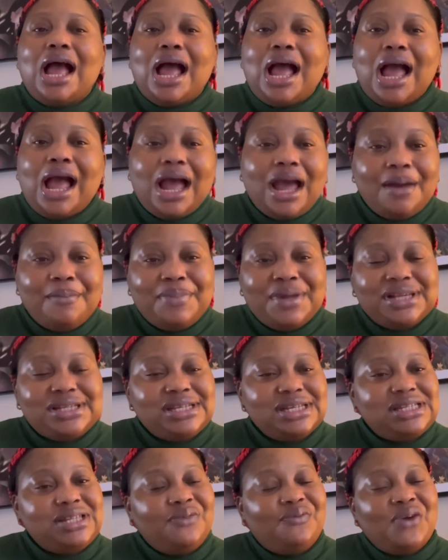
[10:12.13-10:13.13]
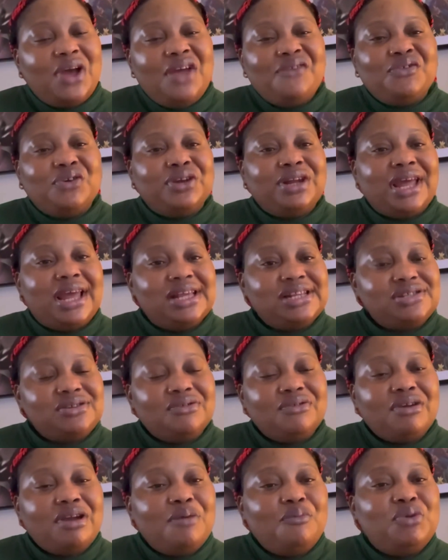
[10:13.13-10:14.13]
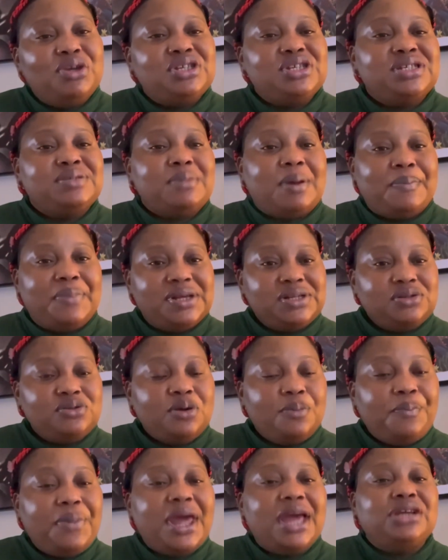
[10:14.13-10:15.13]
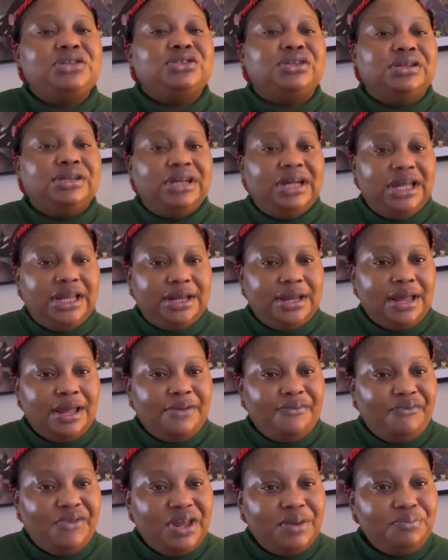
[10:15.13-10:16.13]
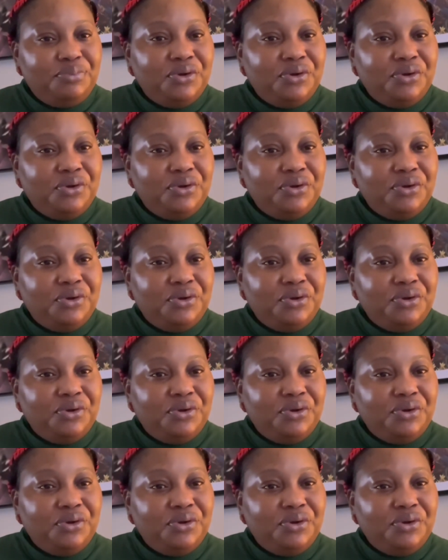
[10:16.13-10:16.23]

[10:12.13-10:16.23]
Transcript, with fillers: I have ahabet65 on instagram which is my personal page and event uh,